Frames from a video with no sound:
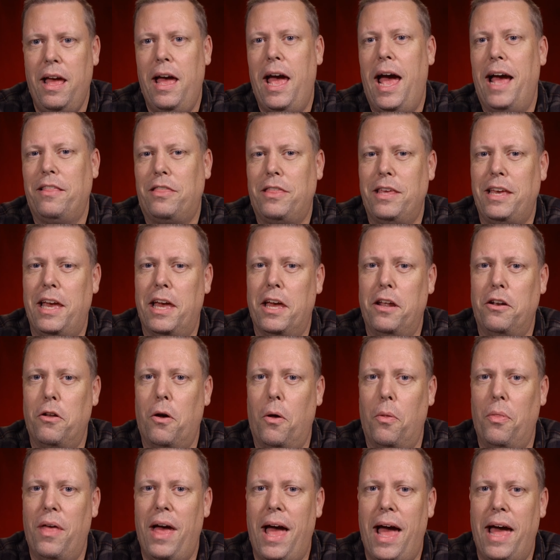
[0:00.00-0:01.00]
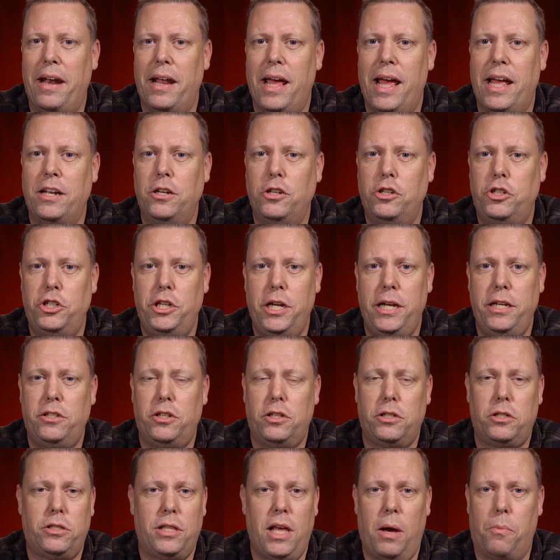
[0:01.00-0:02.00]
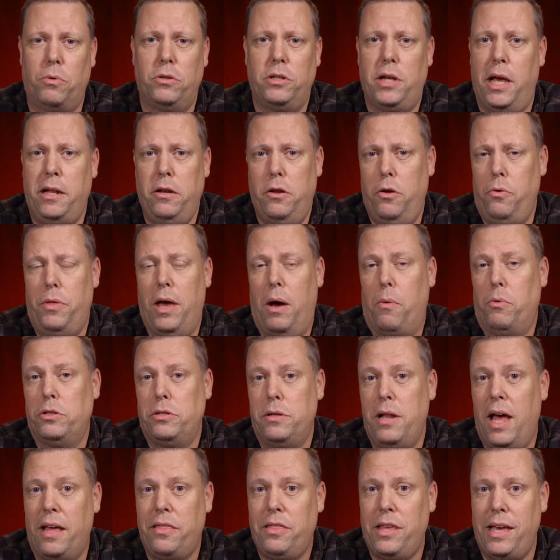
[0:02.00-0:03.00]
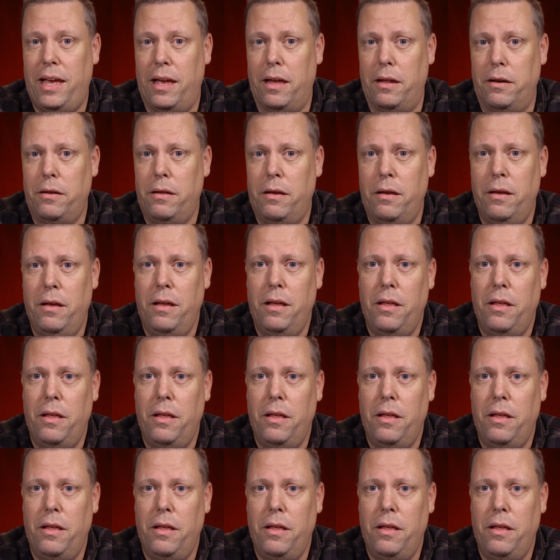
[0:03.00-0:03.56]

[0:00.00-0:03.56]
at the end on that and jesus that was he knew that was not the end